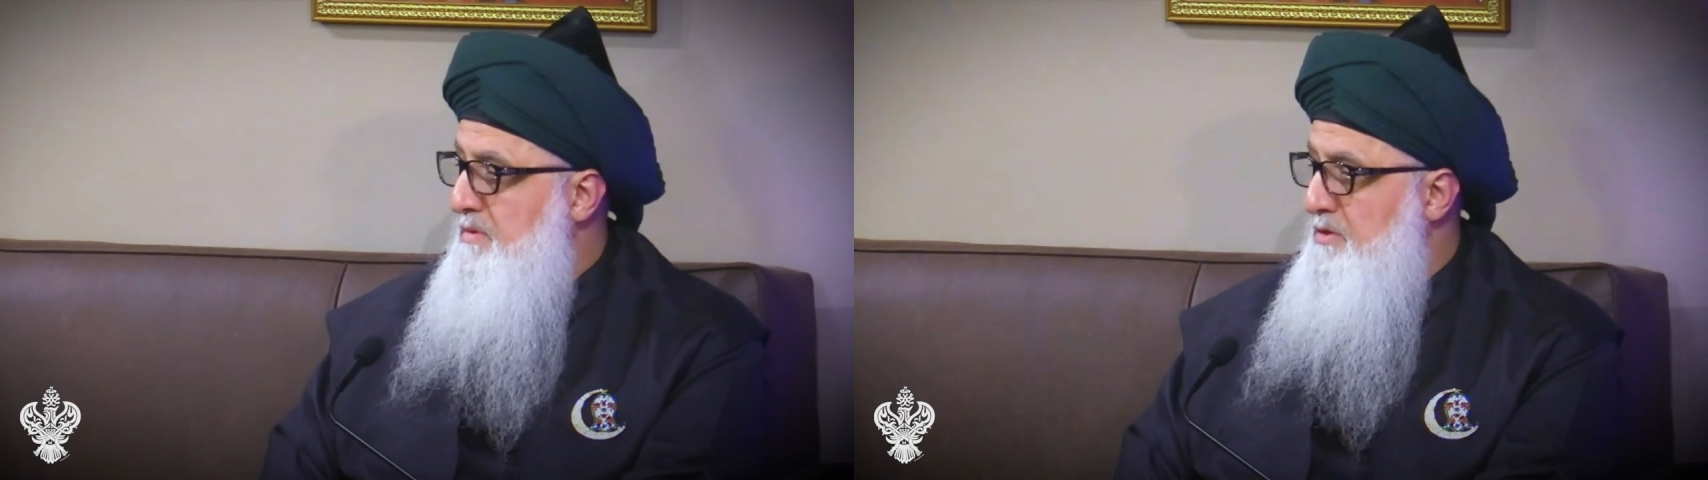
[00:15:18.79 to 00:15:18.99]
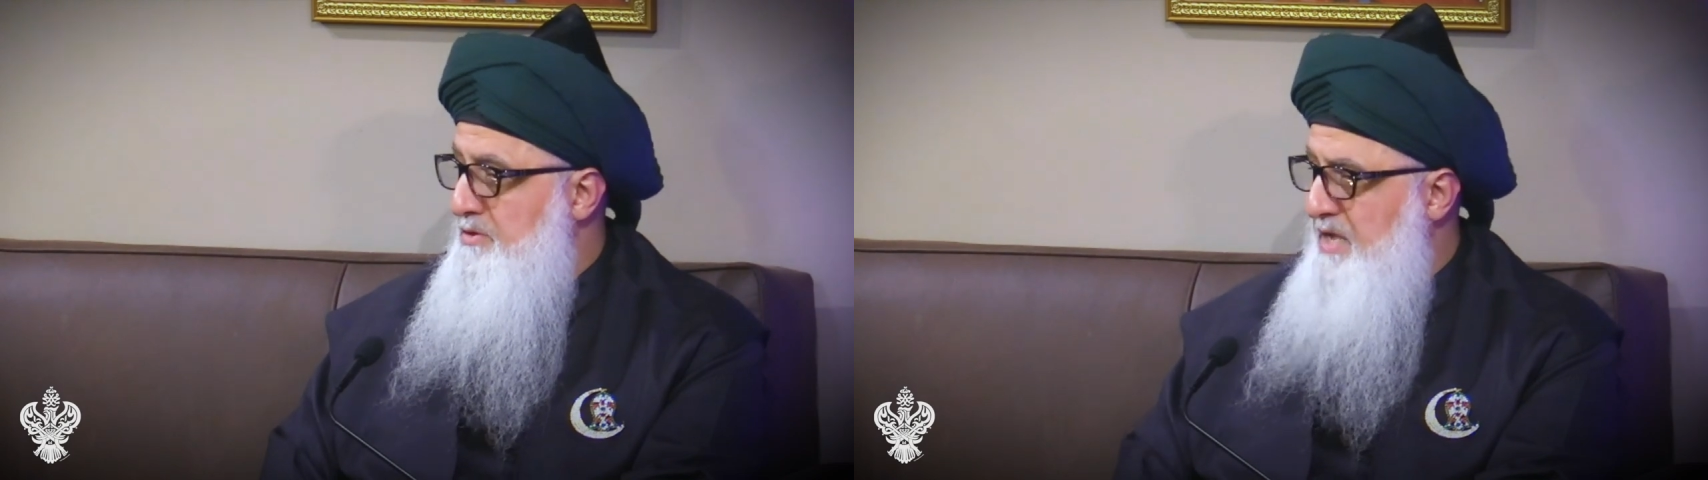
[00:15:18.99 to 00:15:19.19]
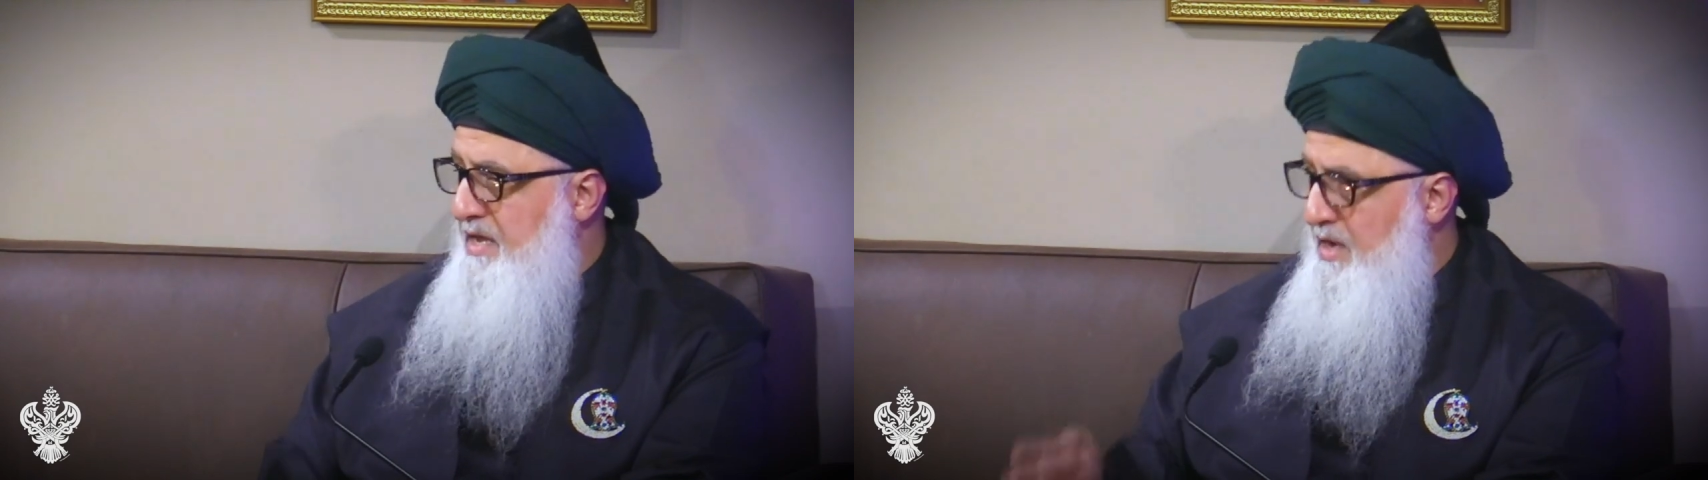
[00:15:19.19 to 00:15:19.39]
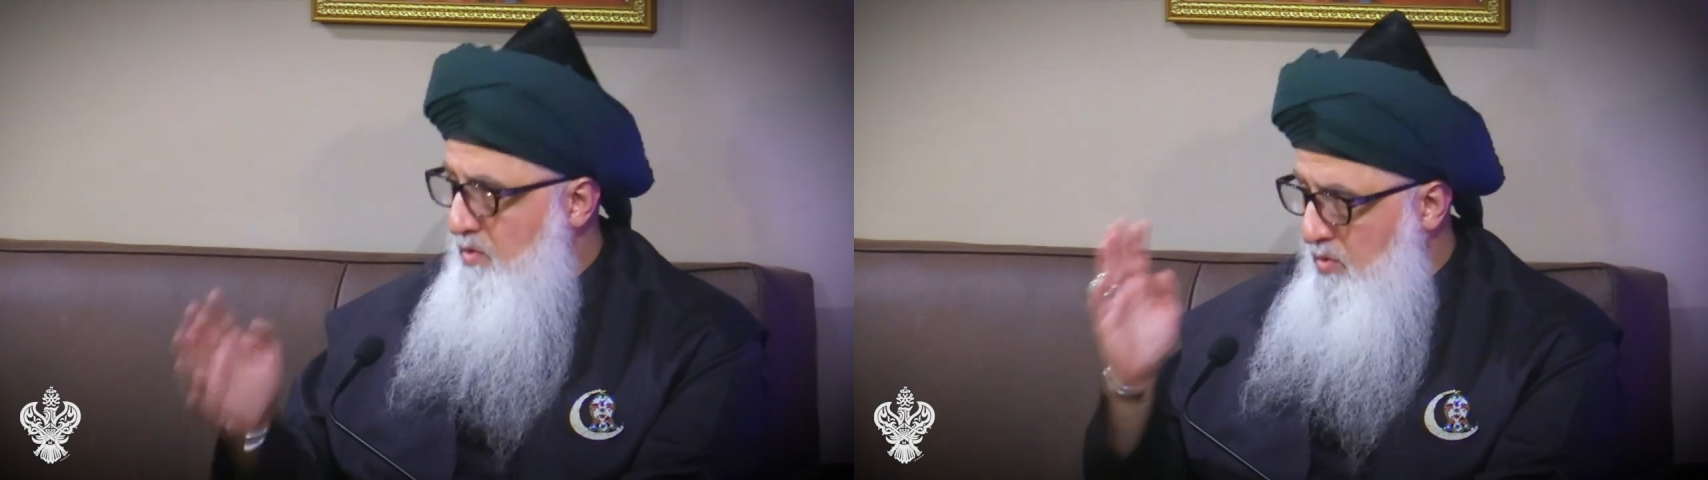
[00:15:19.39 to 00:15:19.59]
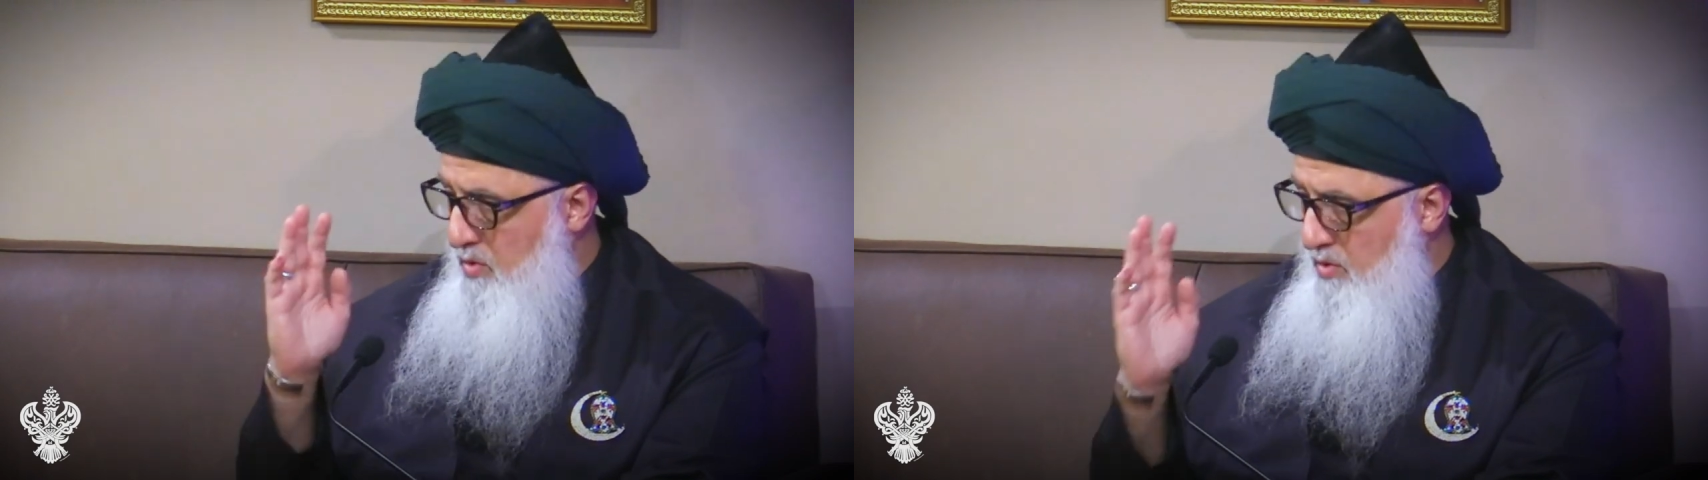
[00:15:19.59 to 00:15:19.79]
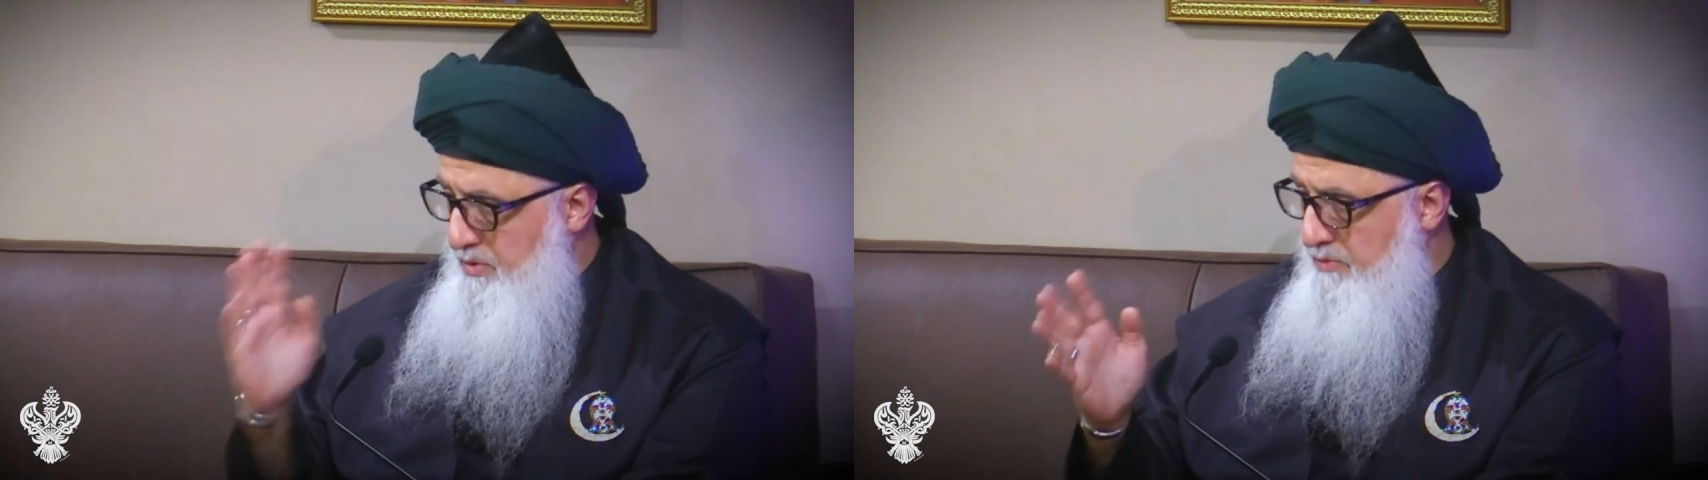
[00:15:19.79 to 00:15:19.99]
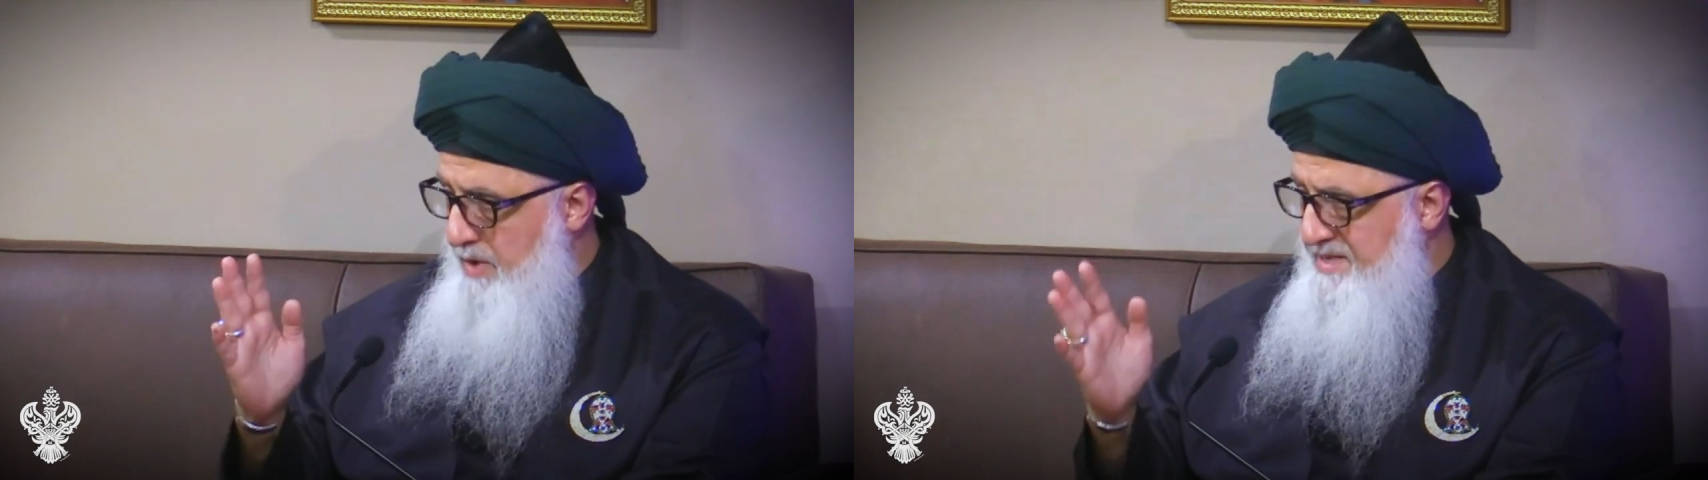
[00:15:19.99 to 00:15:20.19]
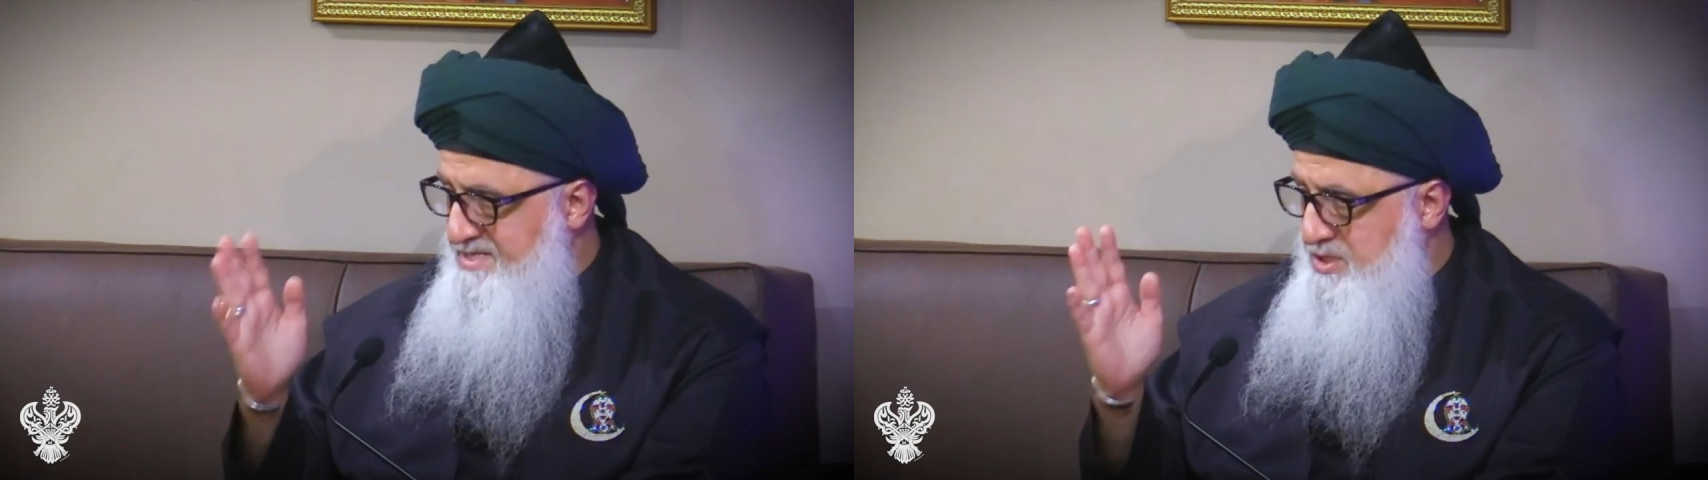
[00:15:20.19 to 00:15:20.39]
You're taking all the right